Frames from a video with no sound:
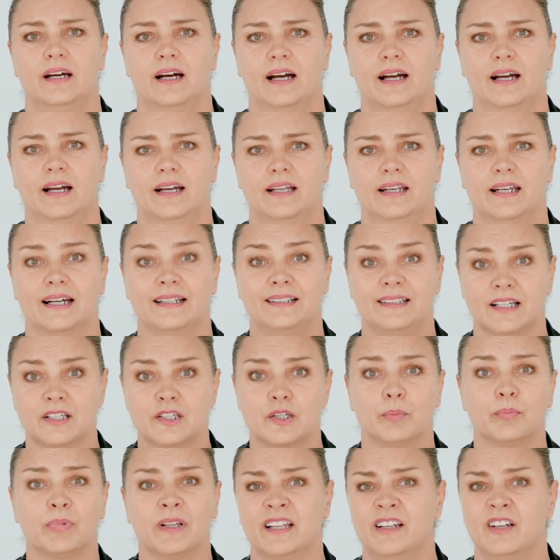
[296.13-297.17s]
and a
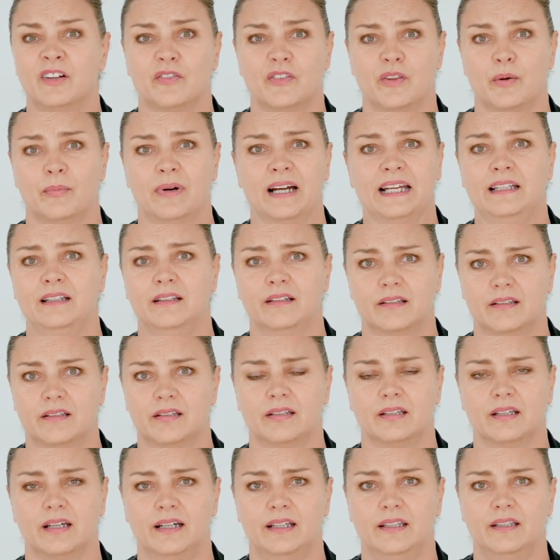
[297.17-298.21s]
discipline of the
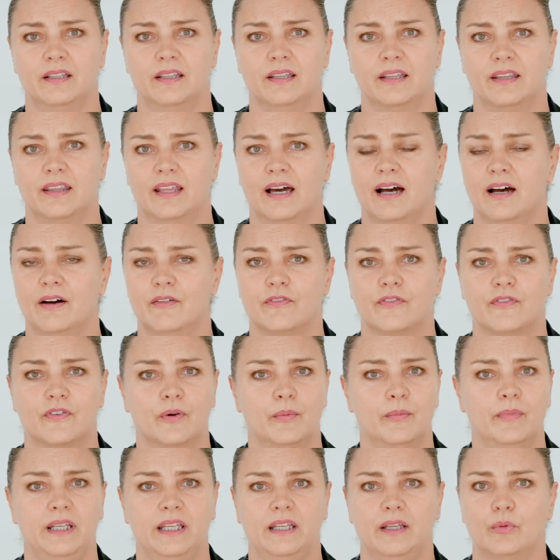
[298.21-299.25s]
mind. And that for
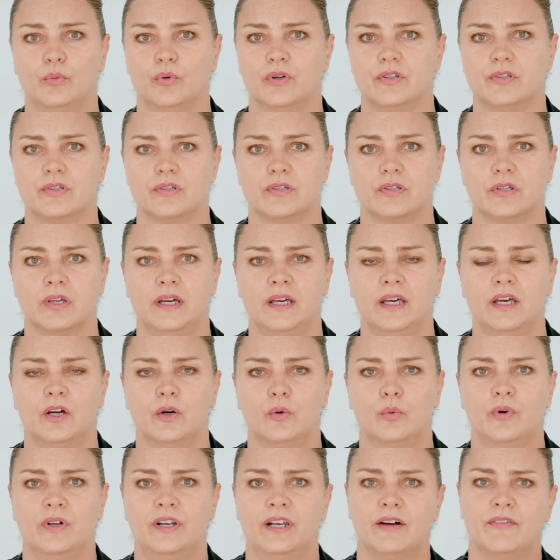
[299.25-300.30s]
me was
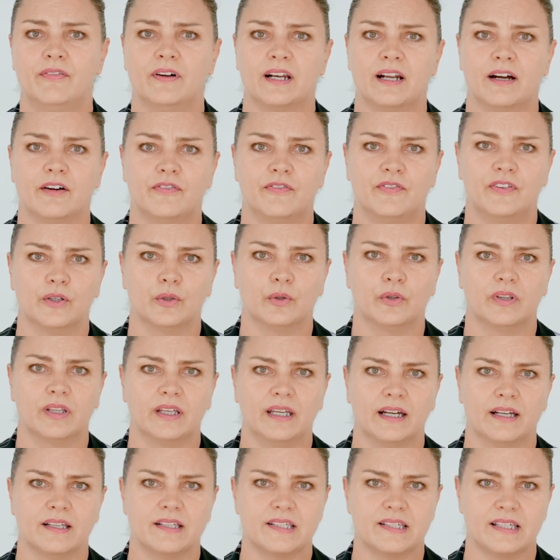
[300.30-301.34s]
whenever I feel
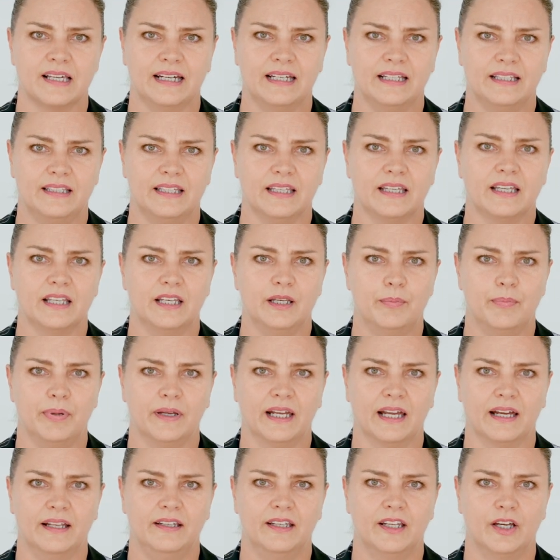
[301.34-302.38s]
the anxiety
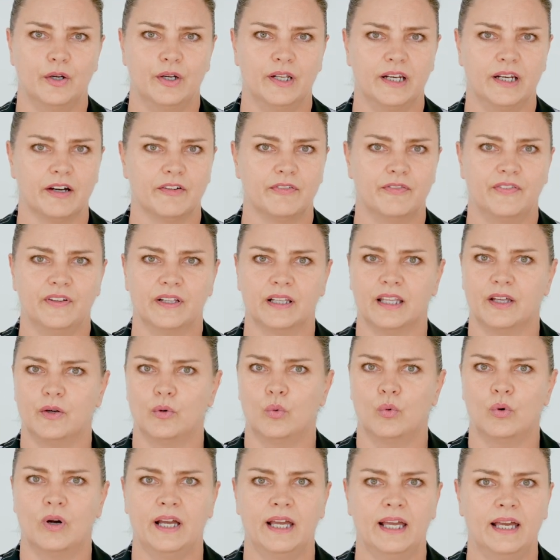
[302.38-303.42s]
creeping in now and I feel it
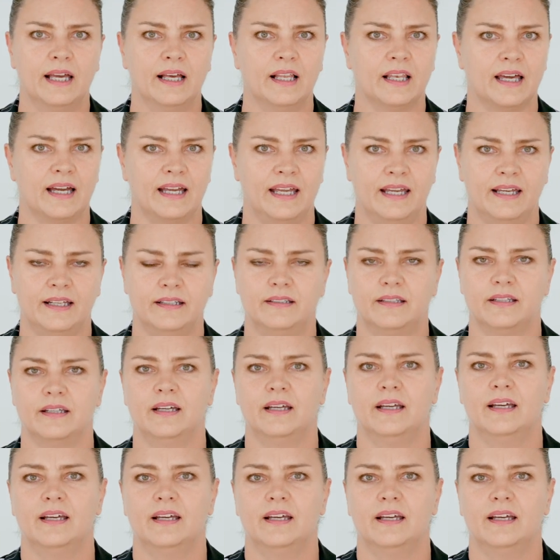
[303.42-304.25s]
well ahead,